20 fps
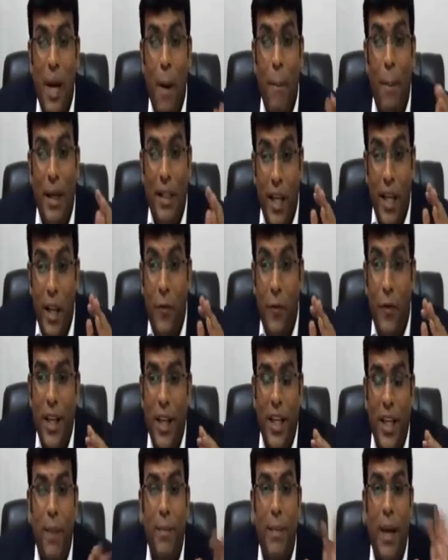refund
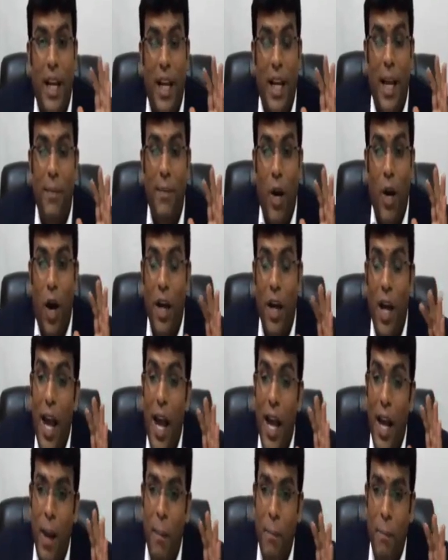can be claimed on
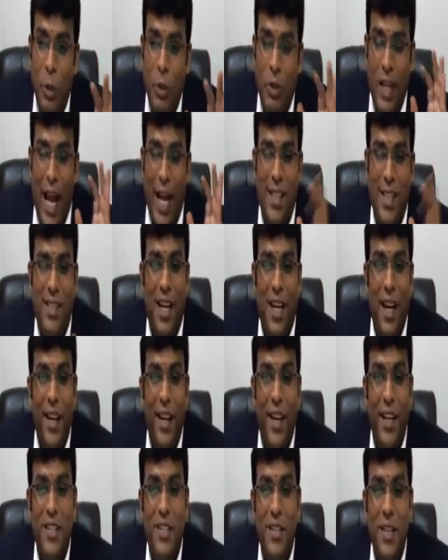input tax
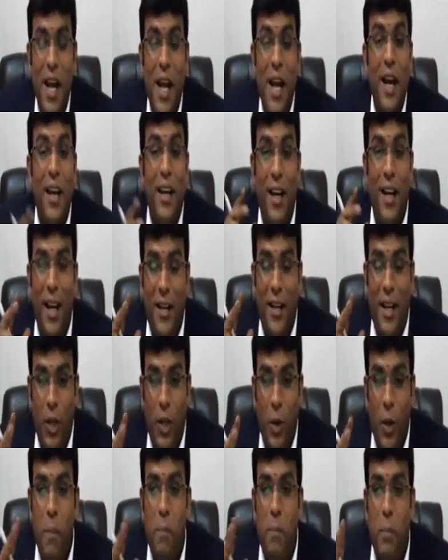credits related to
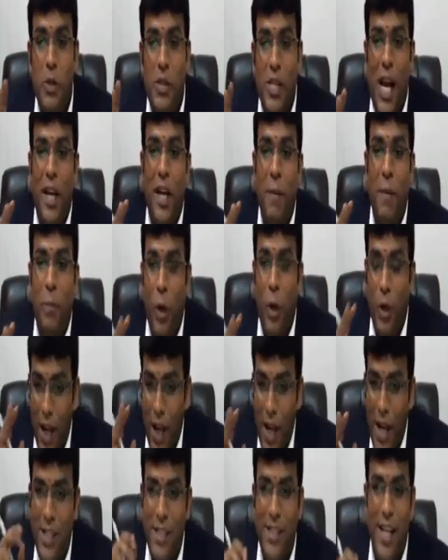inputs and
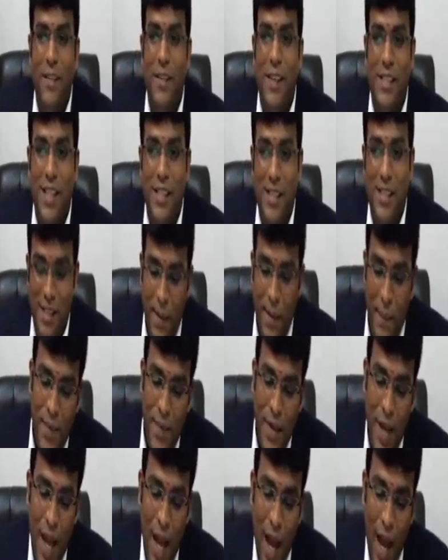input services.
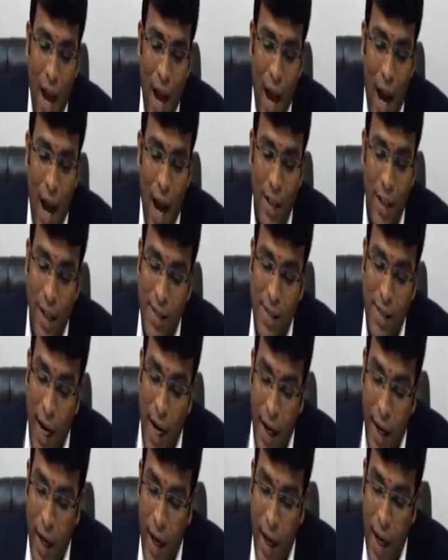Other
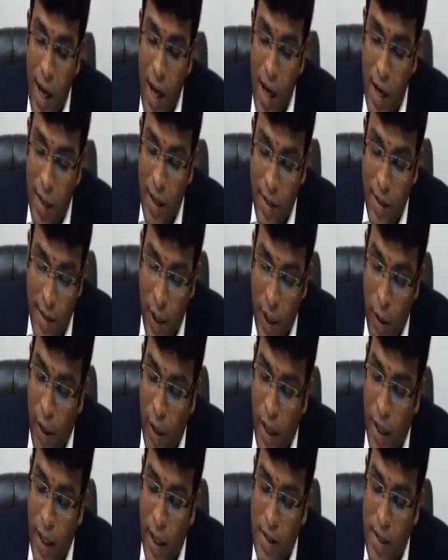side, zero
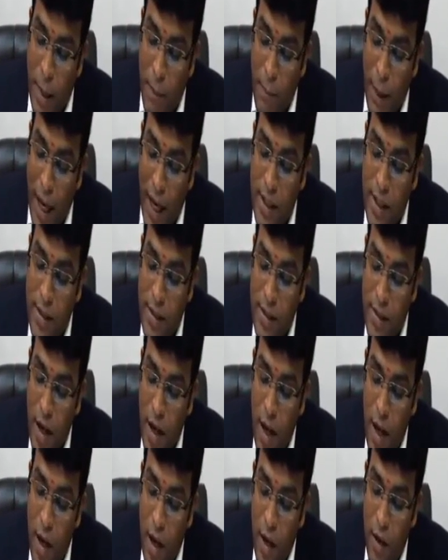rated supplies,
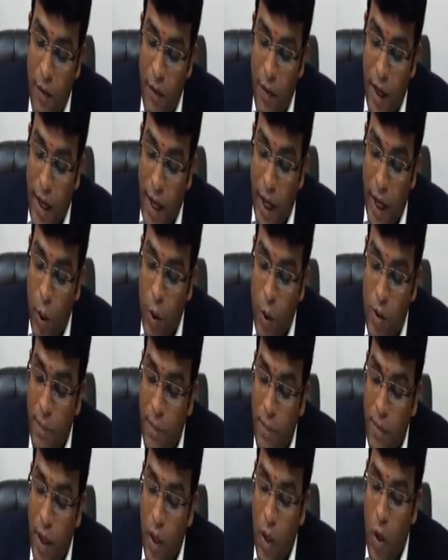we can do
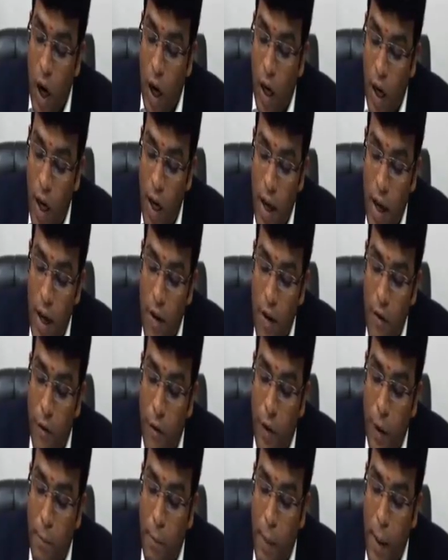something called
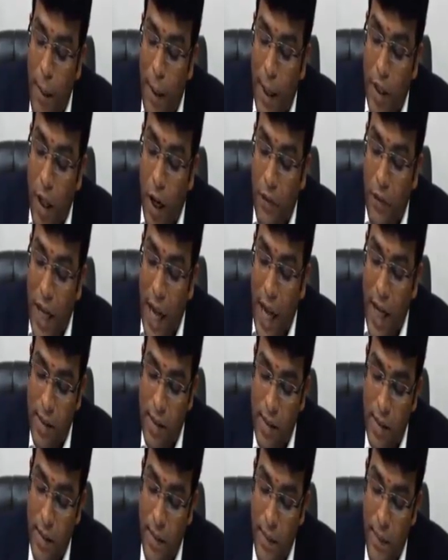with payment of tax.